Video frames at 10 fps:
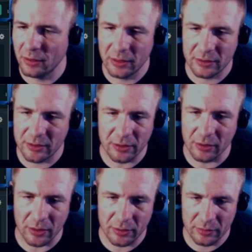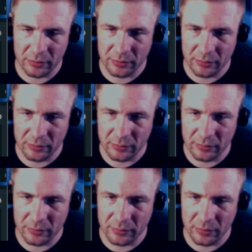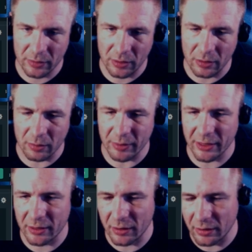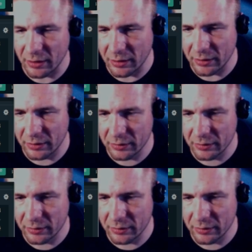It's still not. Oh my God.